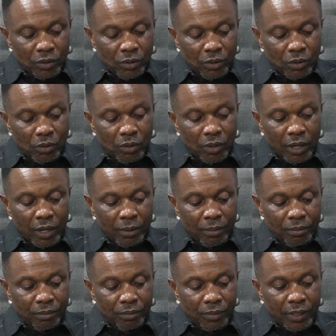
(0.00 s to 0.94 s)
you,
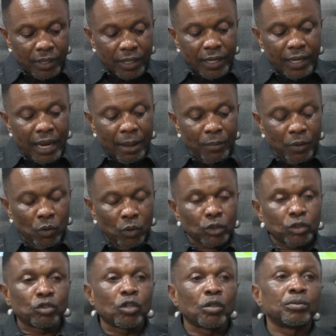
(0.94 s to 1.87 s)
nami was
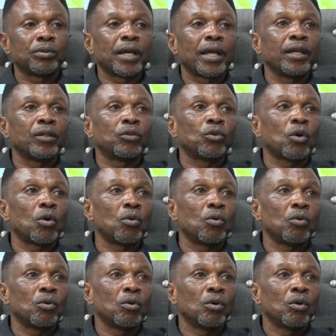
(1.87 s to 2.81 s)
shops a ye ton,
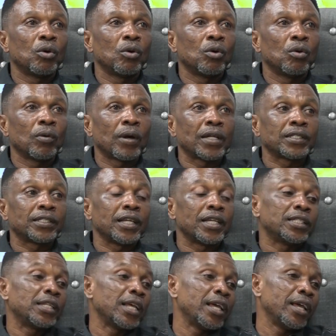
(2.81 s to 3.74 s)
kase
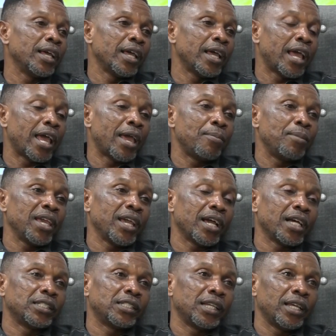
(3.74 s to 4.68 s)
se, min
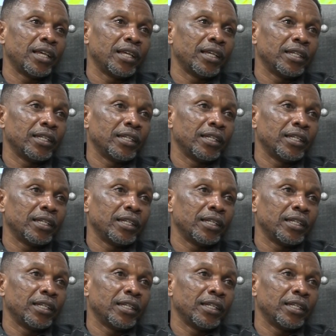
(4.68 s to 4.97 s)
kase,